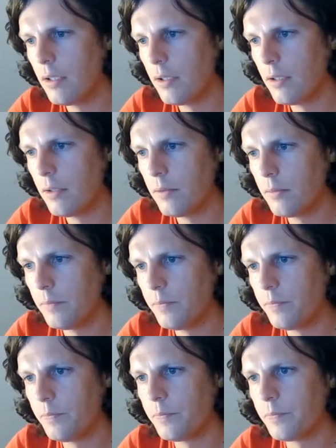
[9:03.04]

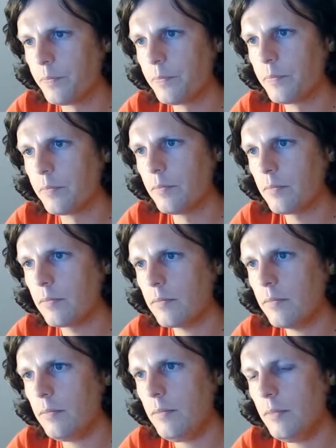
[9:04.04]

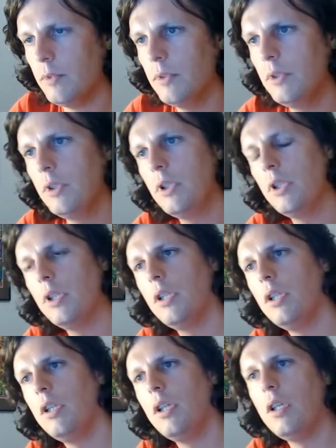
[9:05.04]

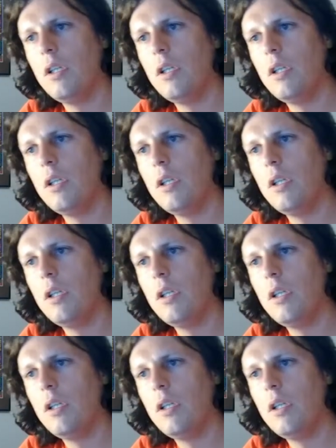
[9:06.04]
Nobody speaks.